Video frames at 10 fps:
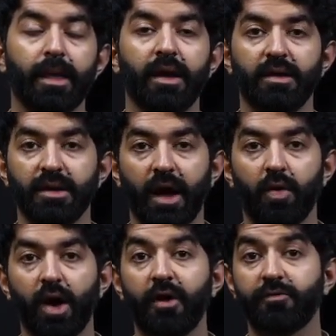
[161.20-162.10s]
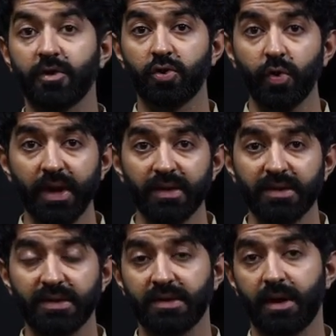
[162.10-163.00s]
Now, after doing
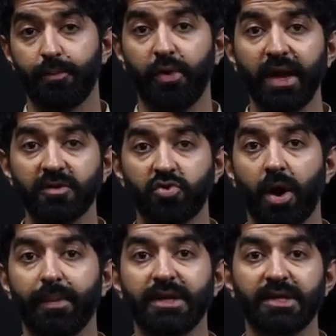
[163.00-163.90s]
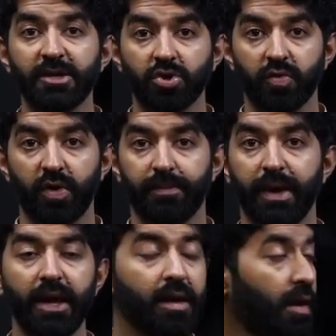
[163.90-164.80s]
this brainstorming session with me,